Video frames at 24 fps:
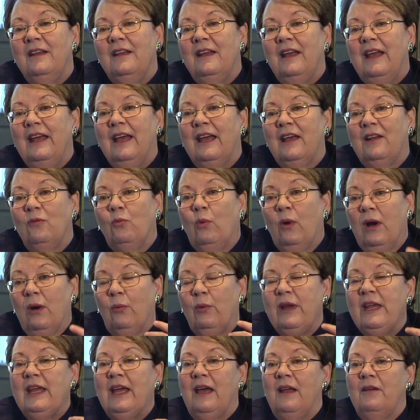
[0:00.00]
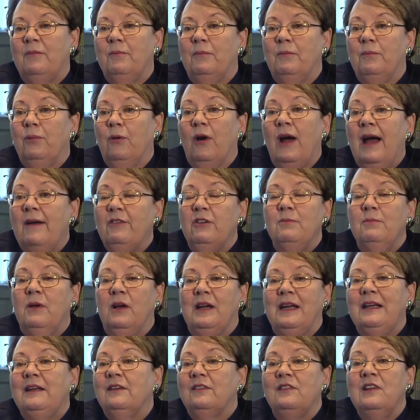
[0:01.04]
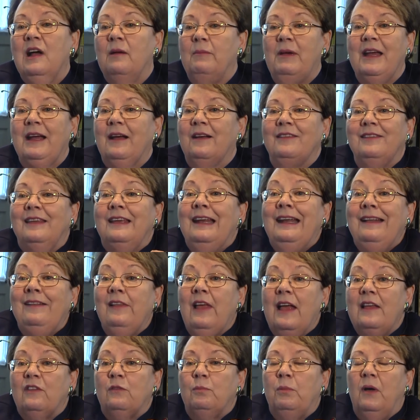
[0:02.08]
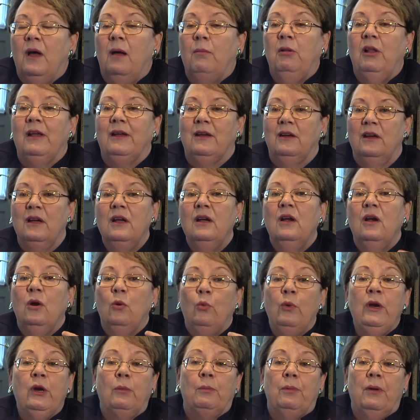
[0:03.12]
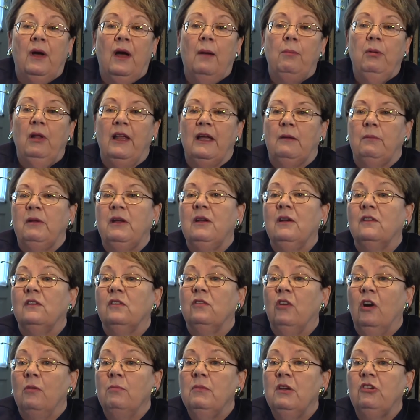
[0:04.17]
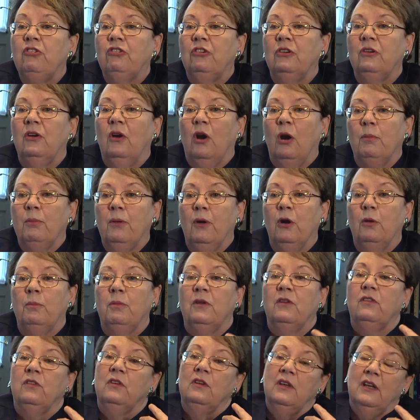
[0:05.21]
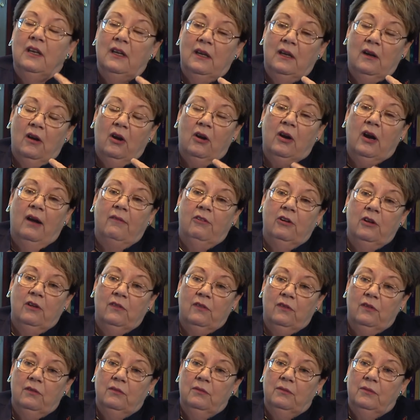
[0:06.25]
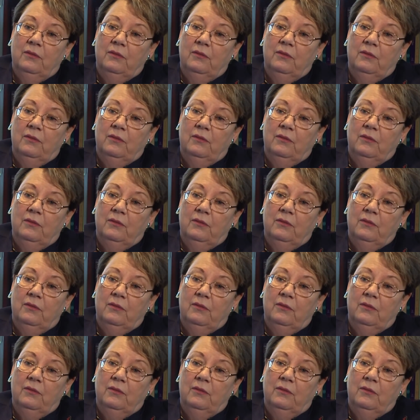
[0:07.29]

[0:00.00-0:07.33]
and where we get private money does not make us any less public. We are public because of our mission, our purpose, and our governance.